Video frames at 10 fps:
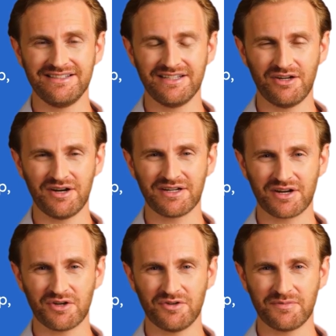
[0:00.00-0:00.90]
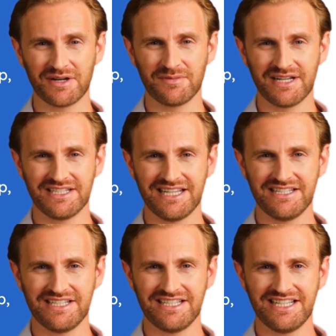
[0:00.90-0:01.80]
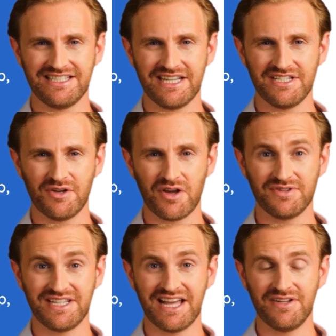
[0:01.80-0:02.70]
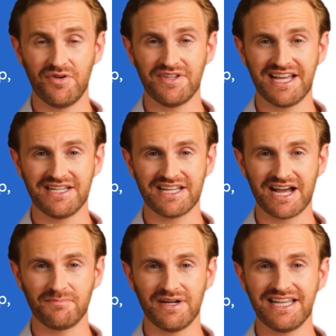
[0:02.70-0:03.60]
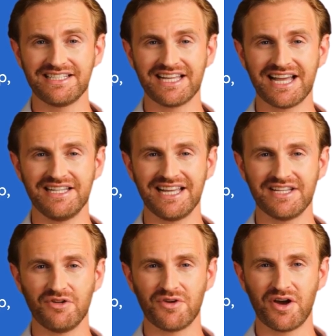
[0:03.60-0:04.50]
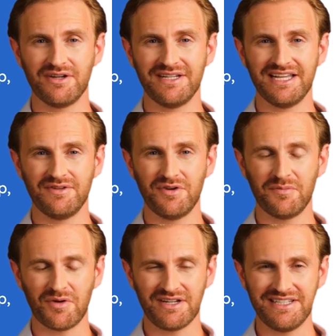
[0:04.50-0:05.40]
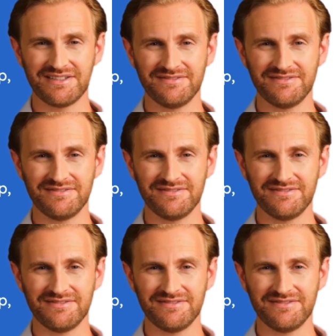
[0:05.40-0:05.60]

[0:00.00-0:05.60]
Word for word: You can include PPC statistics alongside organic campaign data in your automated reporting.